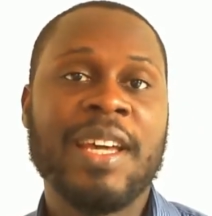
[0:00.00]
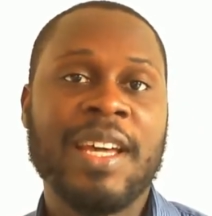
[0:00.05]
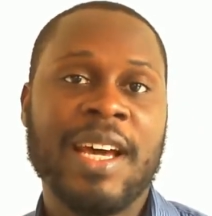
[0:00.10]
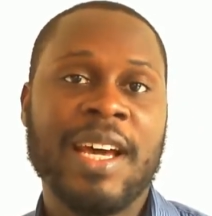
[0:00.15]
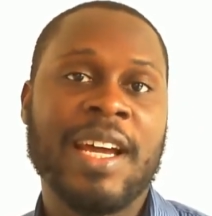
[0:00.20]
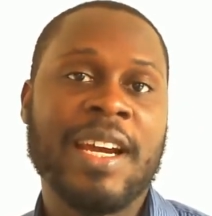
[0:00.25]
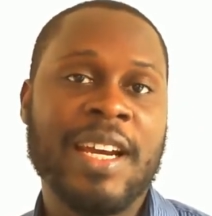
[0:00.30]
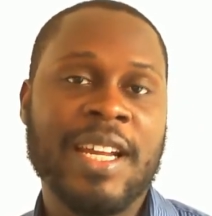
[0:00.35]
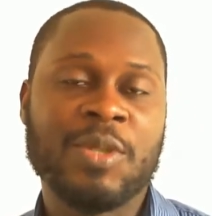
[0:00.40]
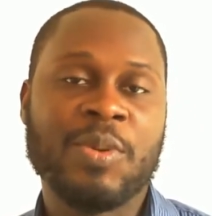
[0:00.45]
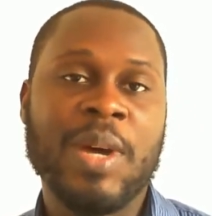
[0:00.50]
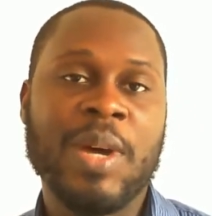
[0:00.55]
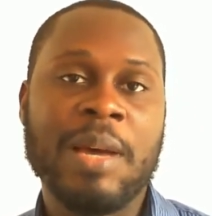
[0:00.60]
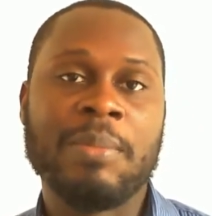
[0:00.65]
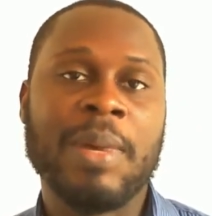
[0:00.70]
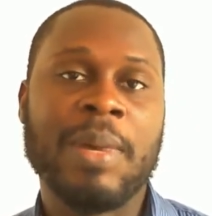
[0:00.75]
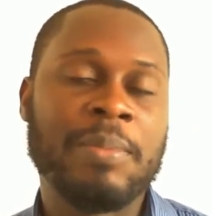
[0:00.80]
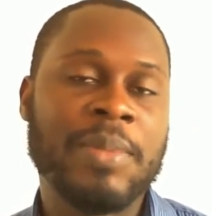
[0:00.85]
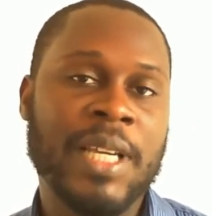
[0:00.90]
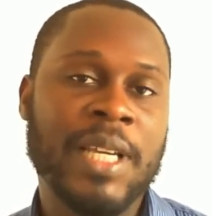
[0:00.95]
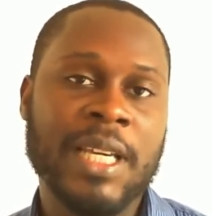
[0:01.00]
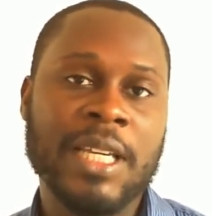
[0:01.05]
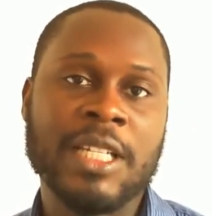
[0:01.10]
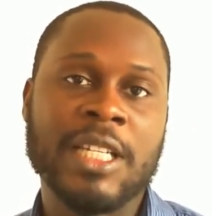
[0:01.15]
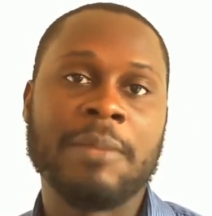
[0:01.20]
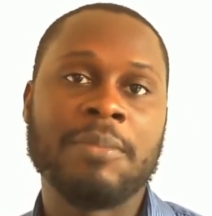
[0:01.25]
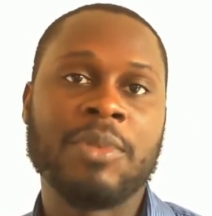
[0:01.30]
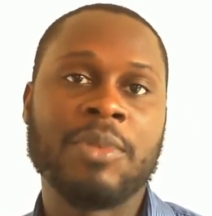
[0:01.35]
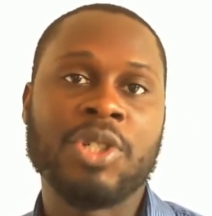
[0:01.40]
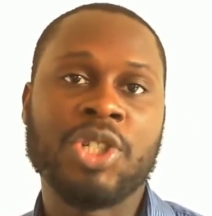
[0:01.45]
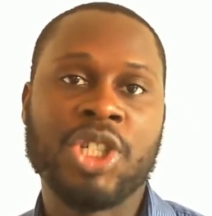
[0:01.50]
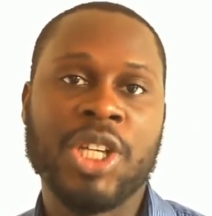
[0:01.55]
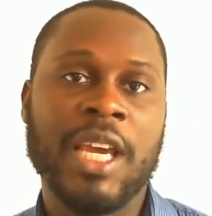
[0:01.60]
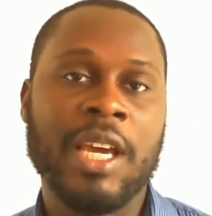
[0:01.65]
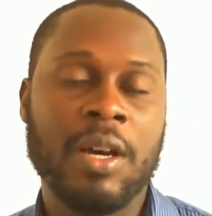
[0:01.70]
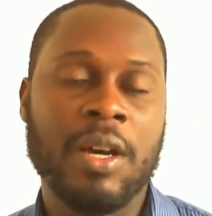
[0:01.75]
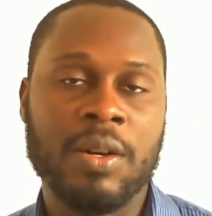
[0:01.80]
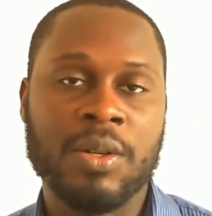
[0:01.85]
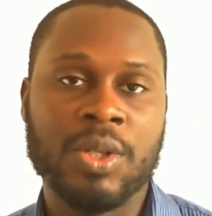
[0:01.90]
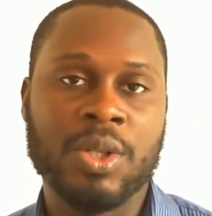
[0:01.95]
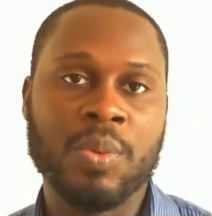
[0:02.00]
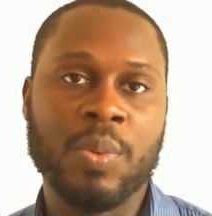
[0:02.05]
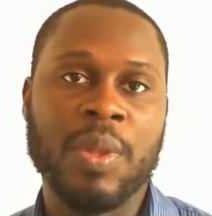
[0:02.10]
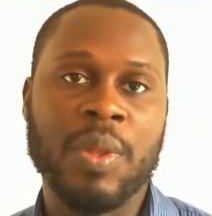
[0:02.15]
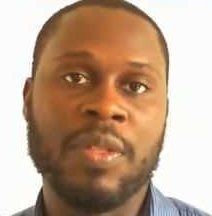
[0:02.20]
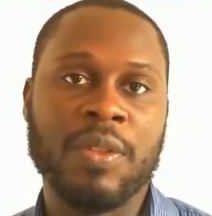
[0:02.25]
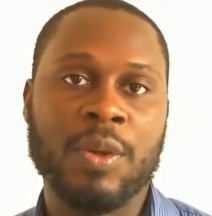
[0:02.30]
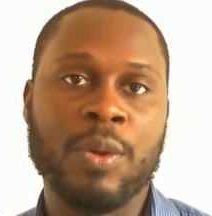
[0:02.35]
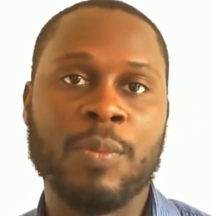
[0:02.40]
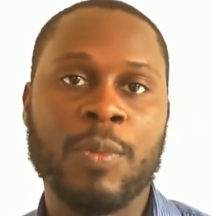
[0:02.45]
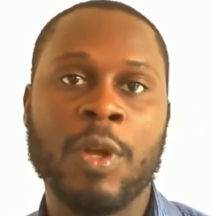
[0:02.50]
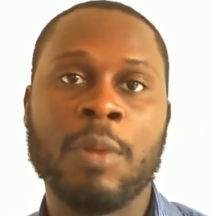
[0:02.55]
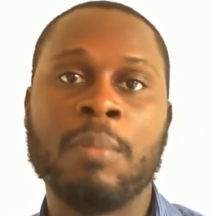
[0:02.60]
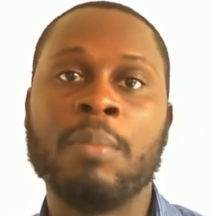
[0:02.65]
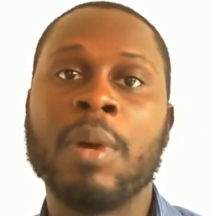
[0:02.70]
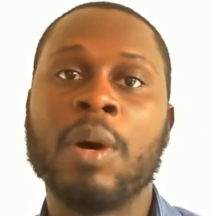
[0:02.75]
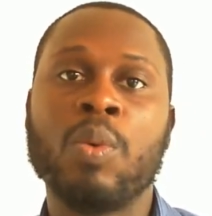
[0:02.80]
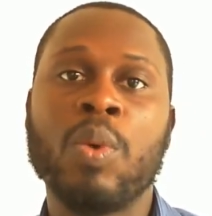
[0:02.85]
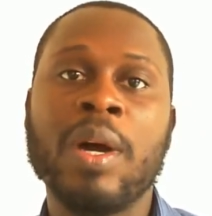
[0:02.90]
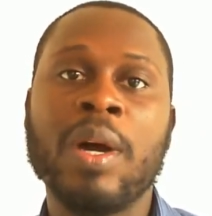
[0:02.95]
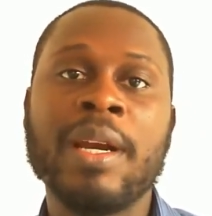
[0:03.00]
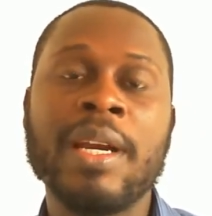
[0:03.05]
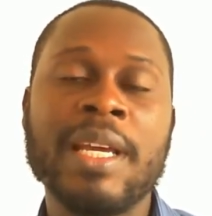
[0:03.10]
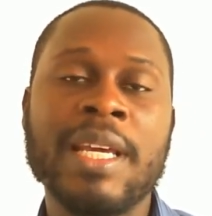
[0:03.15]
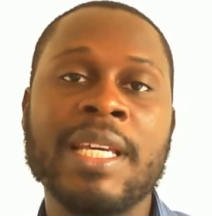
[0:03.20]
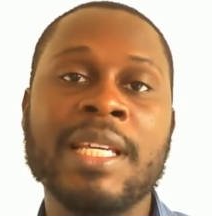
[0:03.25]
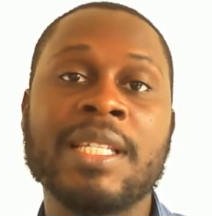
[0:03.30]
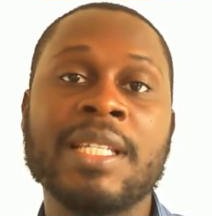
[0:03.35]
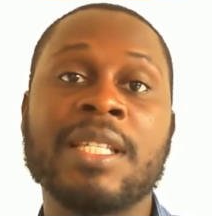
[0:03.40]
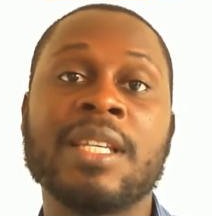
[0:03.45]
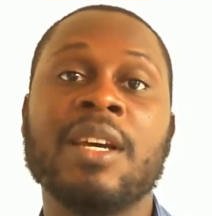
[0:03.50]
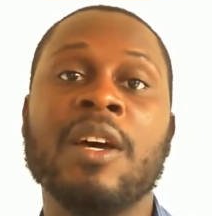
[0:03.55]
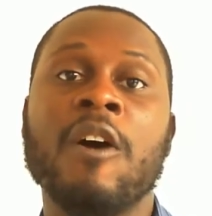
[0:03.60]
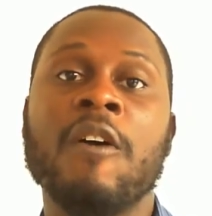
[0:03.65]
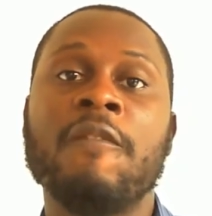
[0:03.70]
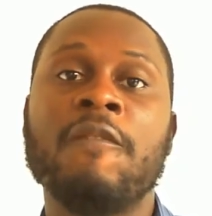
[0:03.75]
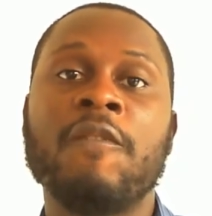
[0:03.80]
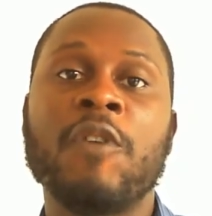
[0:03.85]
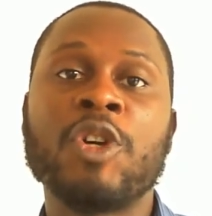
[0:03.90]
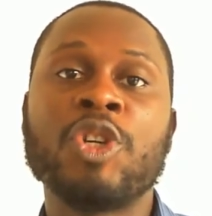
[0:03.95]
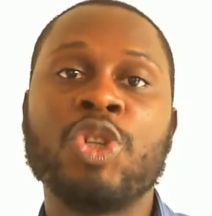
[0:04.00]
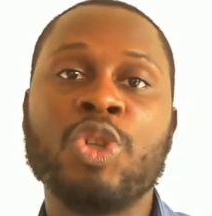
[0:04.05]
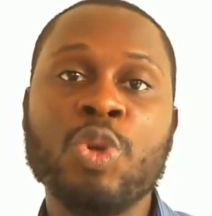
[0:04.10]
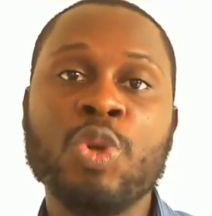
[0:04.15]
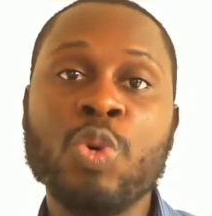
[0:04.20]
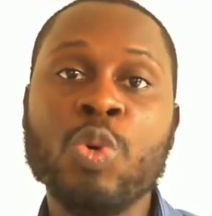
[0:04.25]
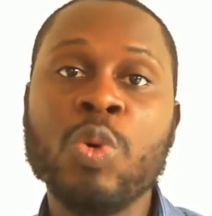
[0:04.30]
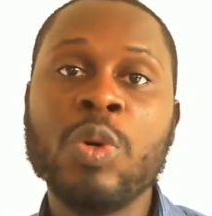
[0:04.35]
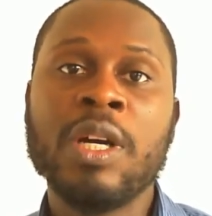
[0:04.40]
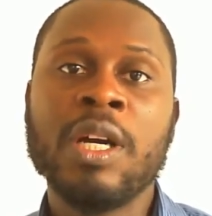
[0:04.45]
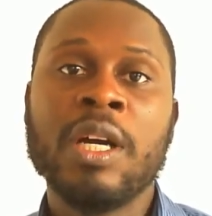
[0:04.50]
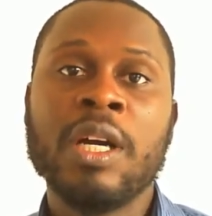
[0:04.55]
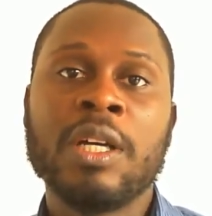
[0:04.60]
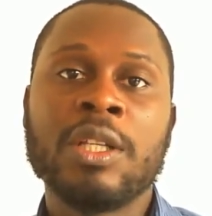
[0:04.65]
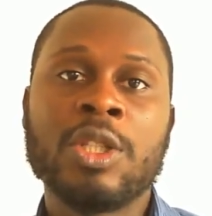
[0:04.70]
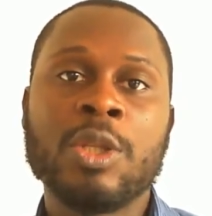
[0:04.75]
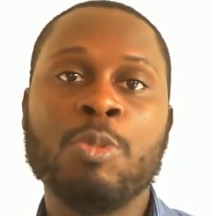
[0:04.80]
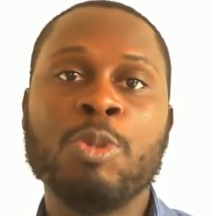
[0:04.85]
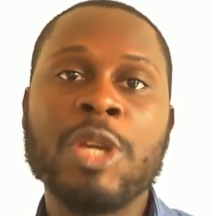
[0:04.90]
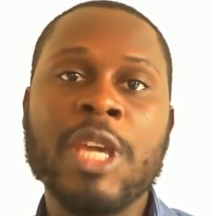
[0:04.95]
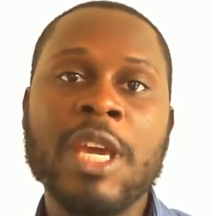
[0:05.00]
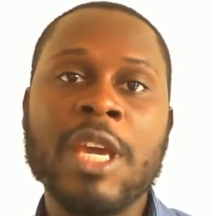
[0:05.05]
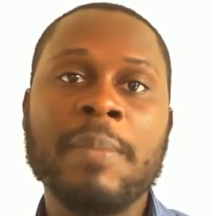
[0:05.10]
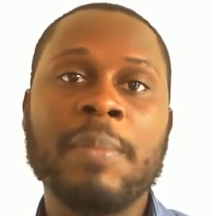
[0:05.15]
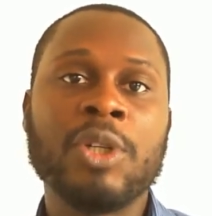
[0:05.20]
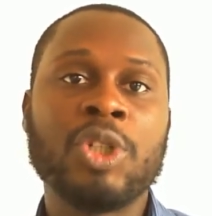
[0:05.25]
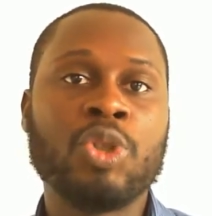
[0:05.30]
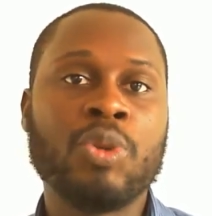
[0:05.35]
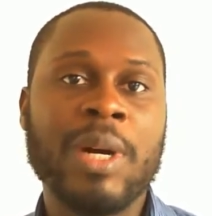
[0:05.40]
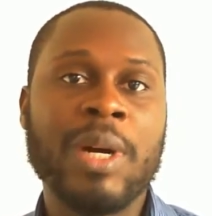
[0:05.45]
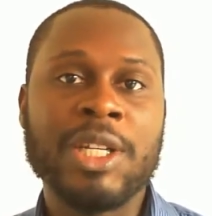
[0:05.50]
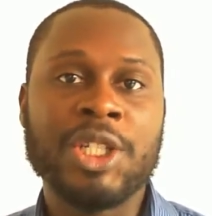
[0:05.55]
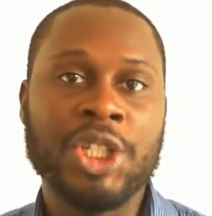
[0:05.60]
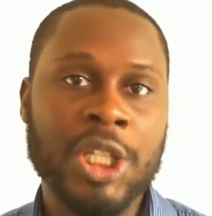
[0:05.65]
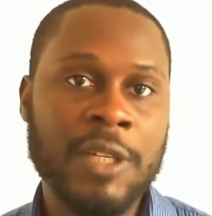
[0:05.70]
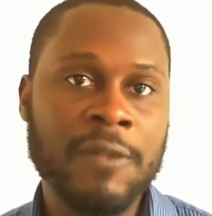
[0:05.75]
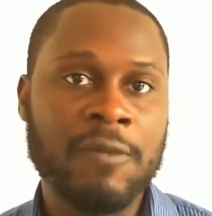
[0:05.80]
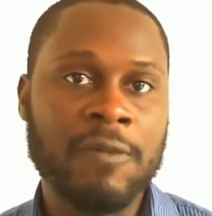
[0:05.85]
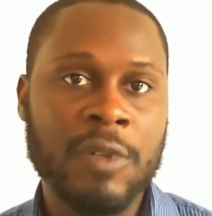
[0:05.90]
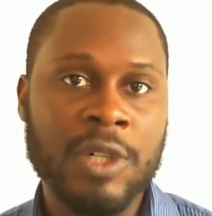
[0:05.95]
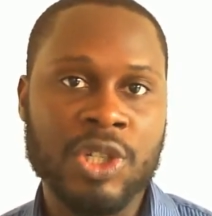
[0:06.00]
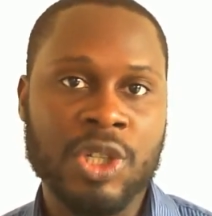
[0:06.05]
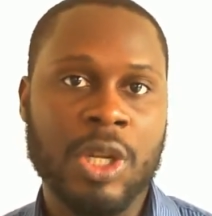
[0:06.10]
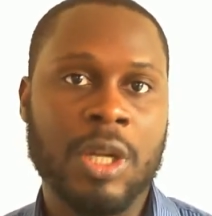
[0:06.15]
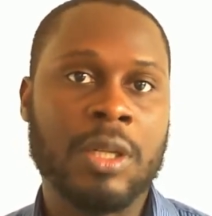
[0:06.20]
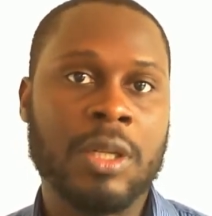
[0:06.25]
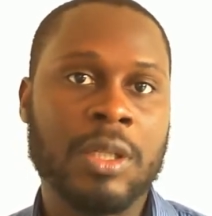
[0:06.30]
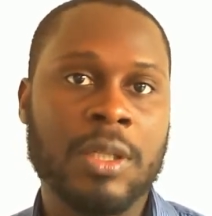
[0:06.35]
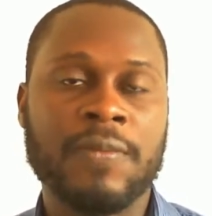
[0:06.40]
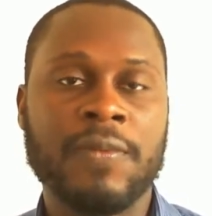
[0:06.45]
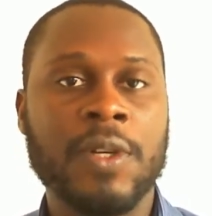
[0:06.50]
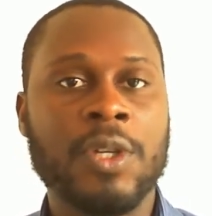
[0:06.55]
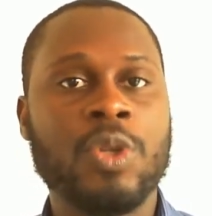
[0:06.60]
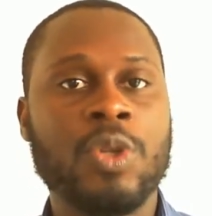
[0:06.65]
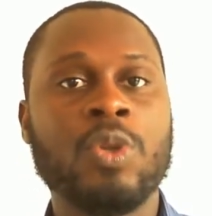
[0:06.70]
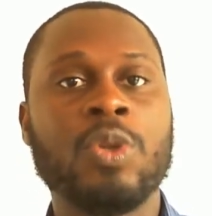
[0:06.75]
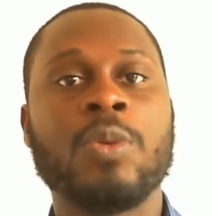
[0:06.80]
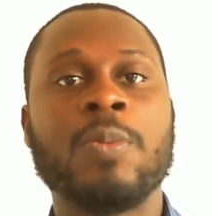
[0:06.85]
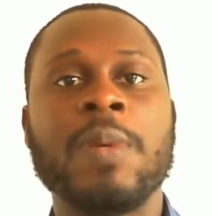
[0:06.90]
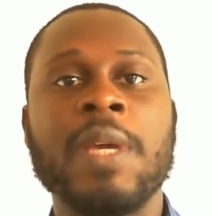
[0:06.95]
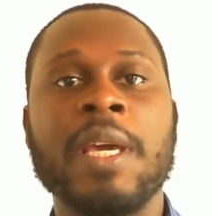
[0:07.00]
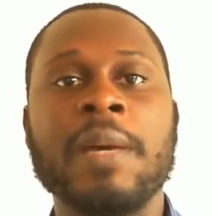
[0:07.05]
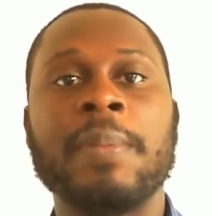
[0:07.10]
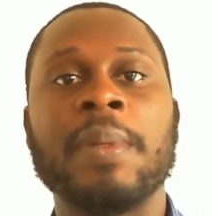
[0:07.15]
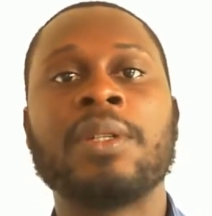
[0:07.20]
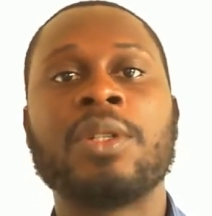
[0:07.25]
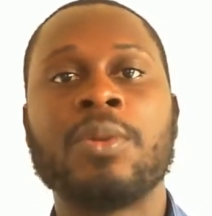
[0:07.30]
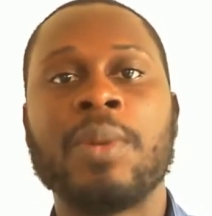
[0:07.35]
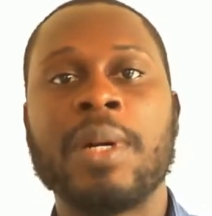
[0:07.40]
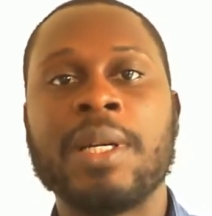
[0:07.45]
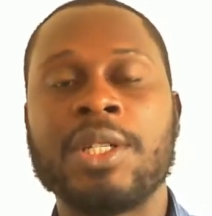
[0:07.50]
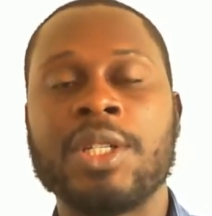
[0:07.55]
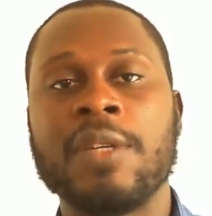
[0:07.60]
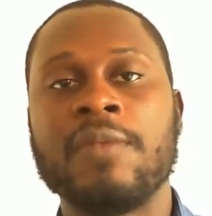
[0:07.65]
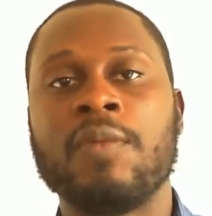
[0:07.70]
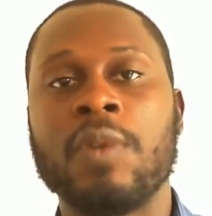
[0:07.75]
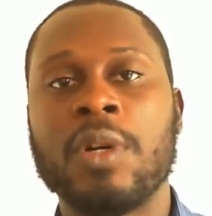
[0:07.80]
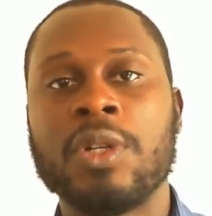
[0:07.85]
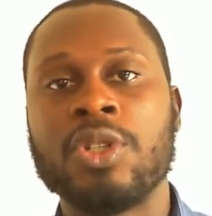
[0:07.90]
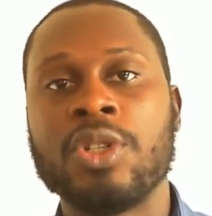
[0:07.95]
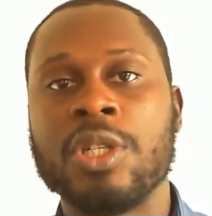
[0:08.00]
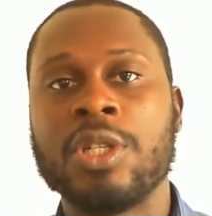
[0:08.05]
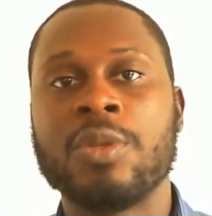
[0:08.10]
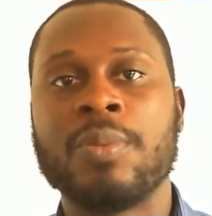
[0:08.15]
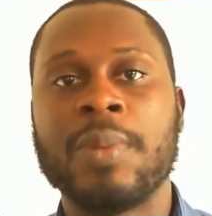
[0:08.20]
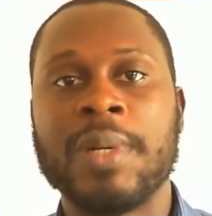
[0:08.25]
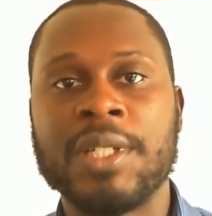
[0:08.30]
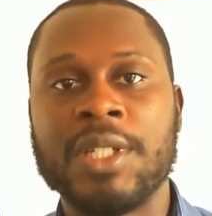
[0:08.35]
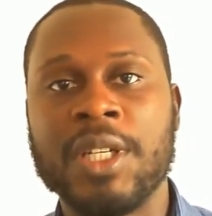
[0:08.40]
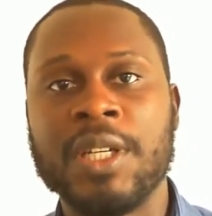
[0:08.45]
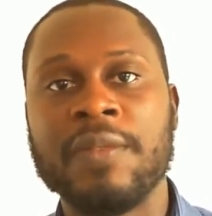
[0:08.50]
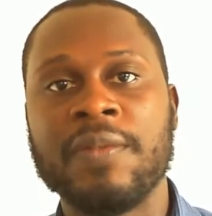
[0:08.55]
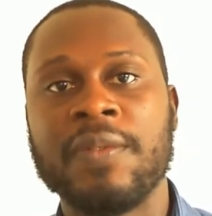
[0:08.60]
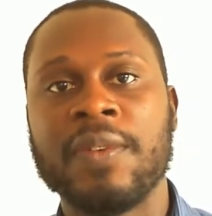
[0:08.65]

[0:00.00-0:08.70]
And that's why I'm taking time to share also with you. Number one is for you to be able to achieve result, for you to be able to achieve what you need to achieve.